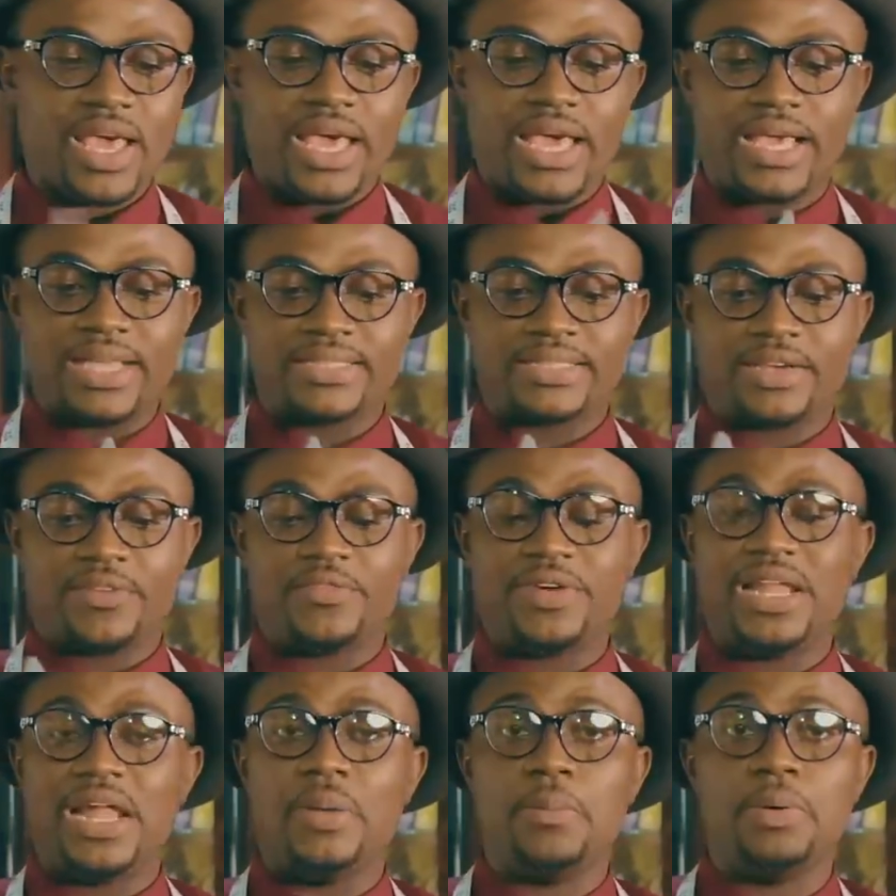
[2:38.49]
It's
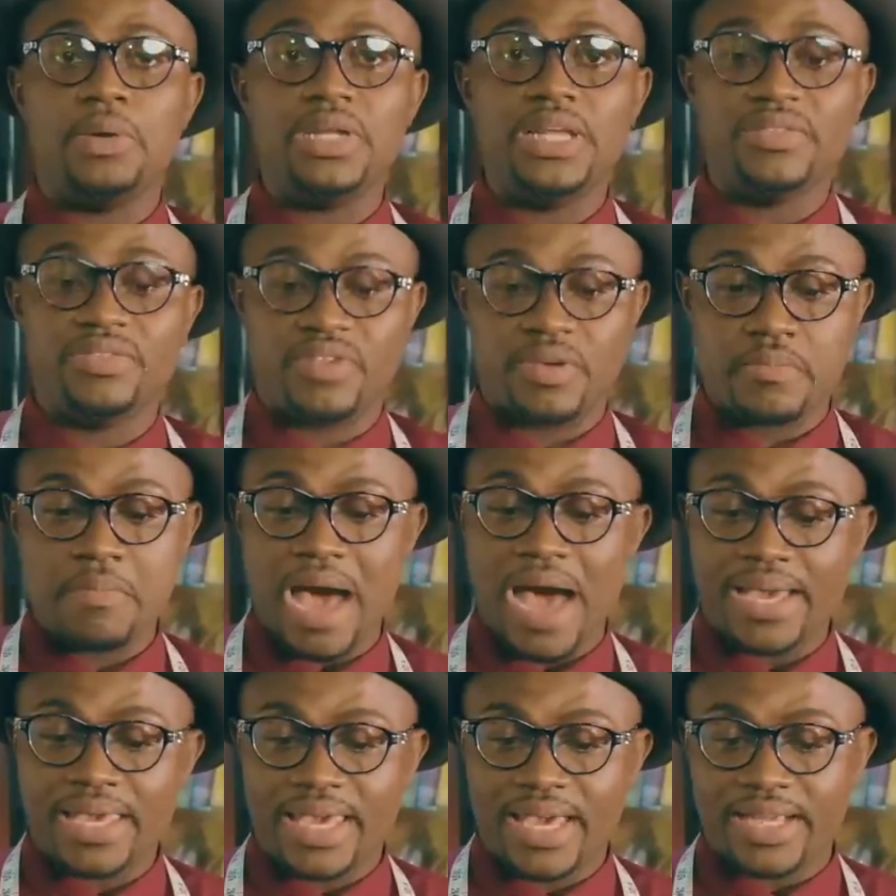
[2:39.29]
available in the
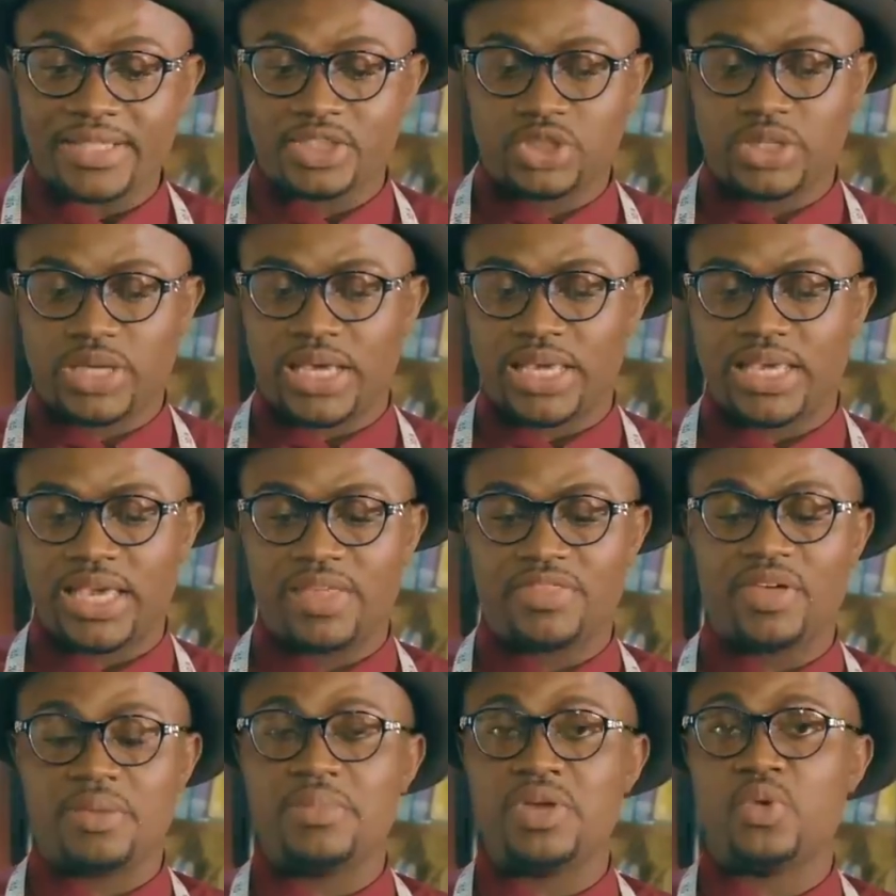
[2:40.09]
market. You can
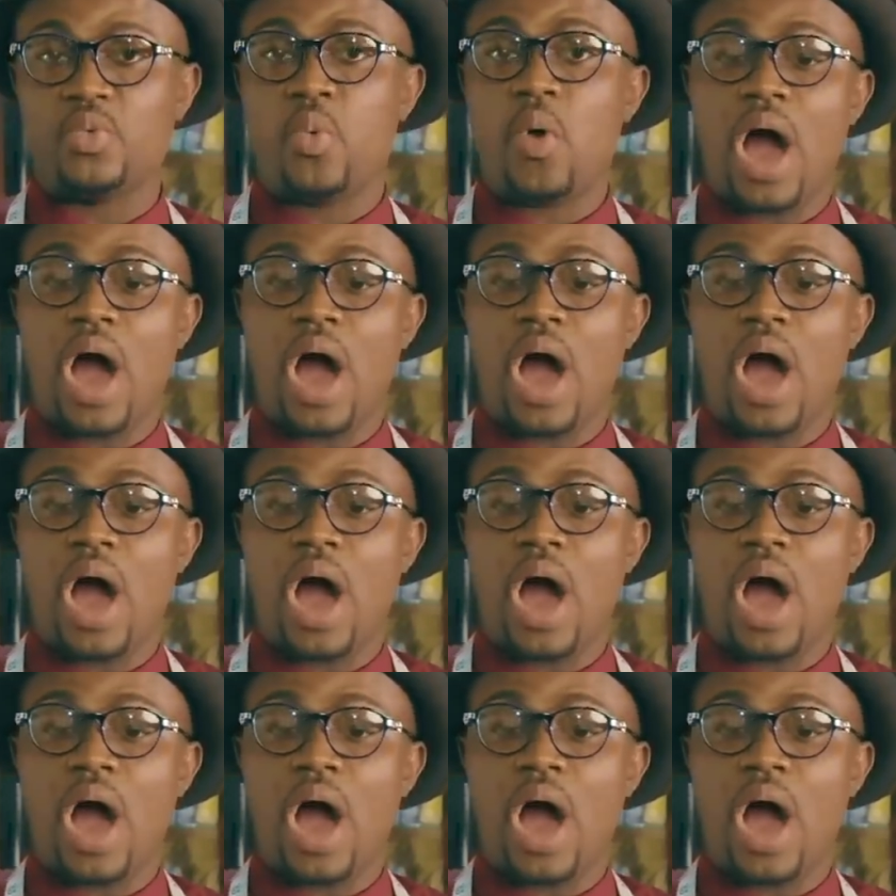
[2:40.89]
get them in